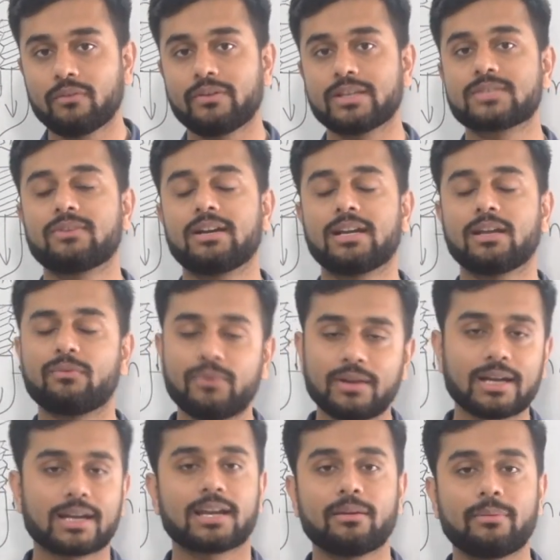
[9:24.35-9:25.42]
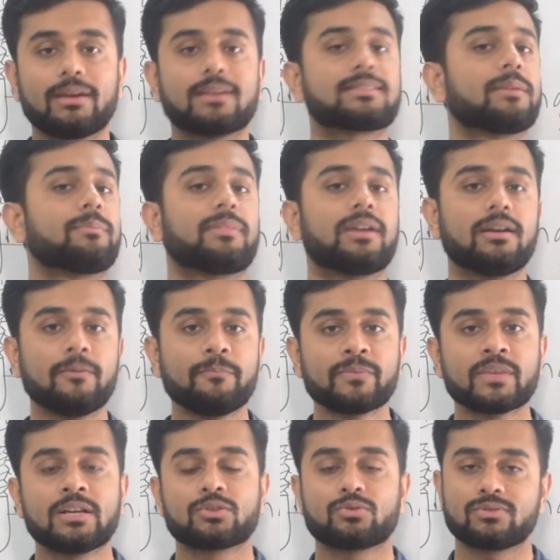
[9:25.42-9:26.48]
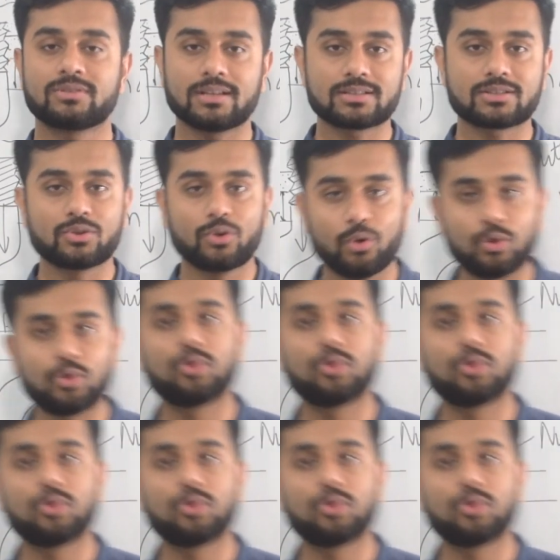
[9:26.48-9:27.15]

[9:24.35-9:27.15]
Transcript: which will definitely be accepted. So just go